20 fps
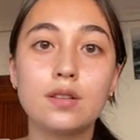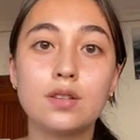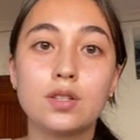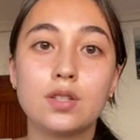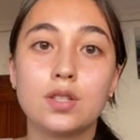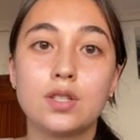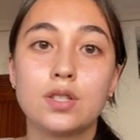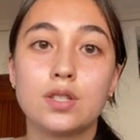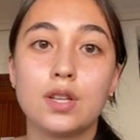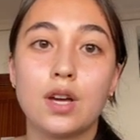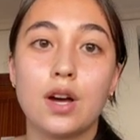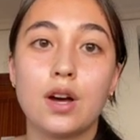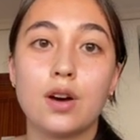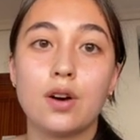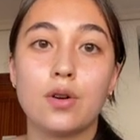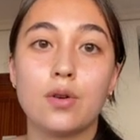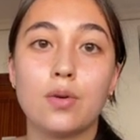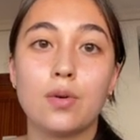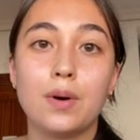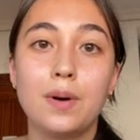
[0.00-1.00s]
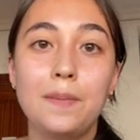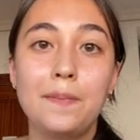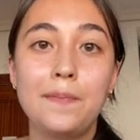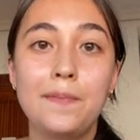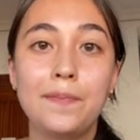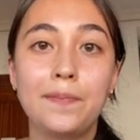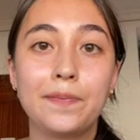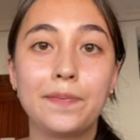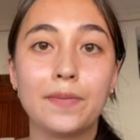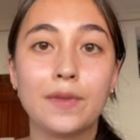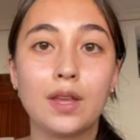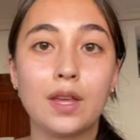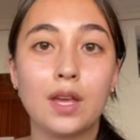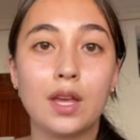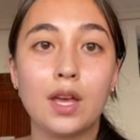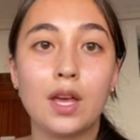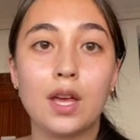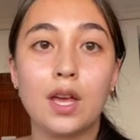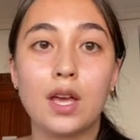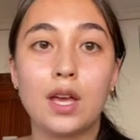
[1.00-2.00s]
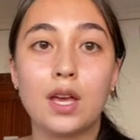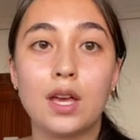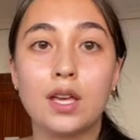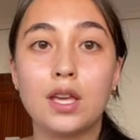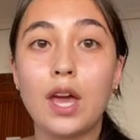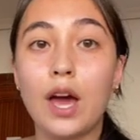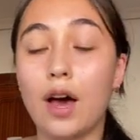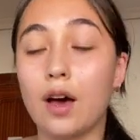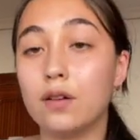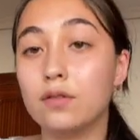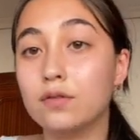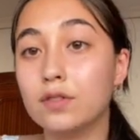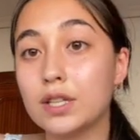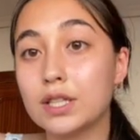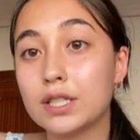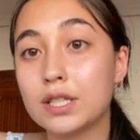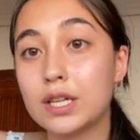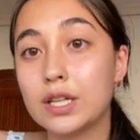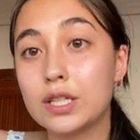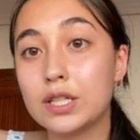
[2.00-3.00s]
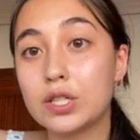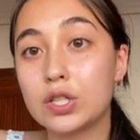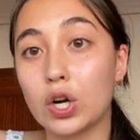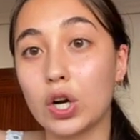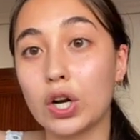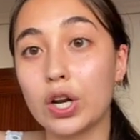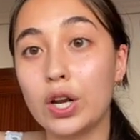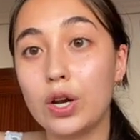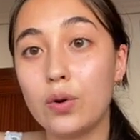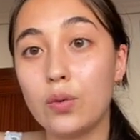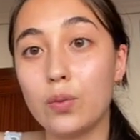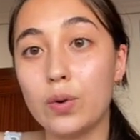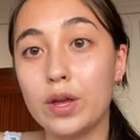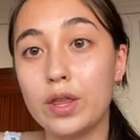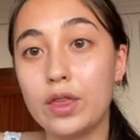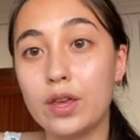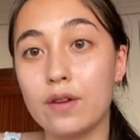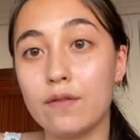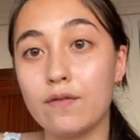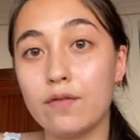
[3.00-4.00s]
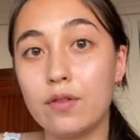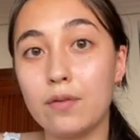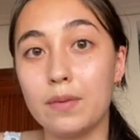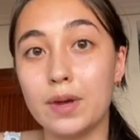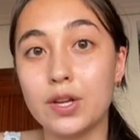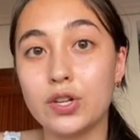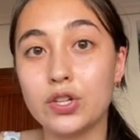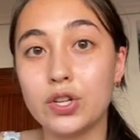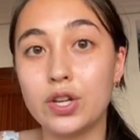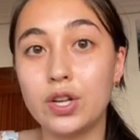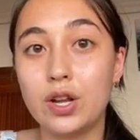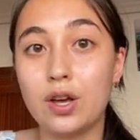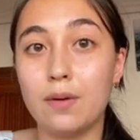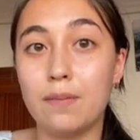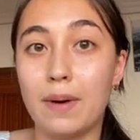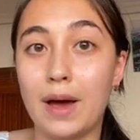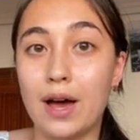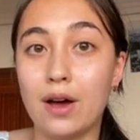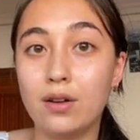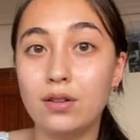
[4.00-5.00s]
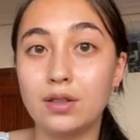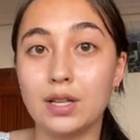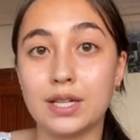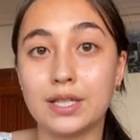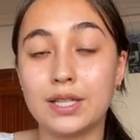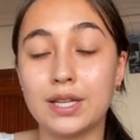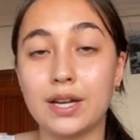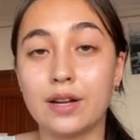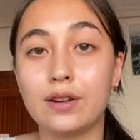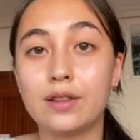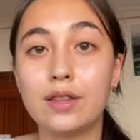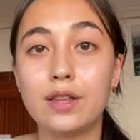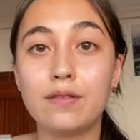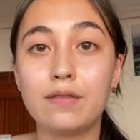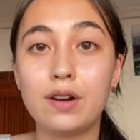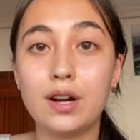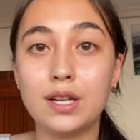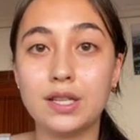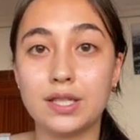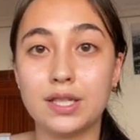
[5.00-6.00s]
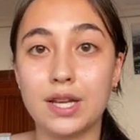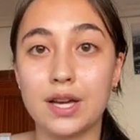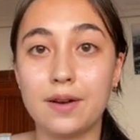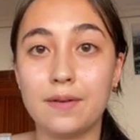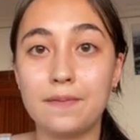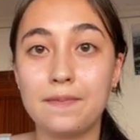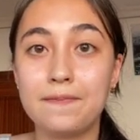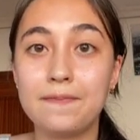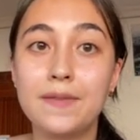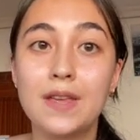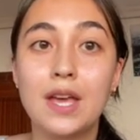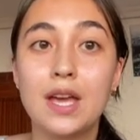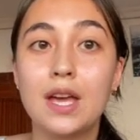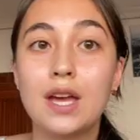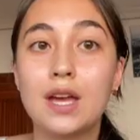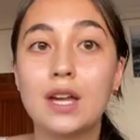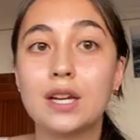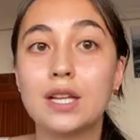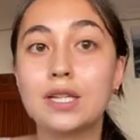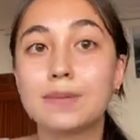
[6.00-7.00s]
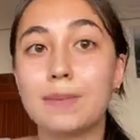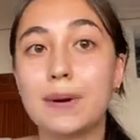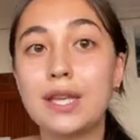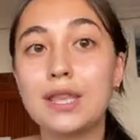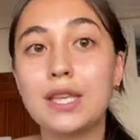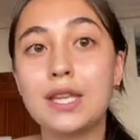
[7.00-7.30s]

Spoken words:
So yeah, let's get started with information about La Sierra de Francia. Despite the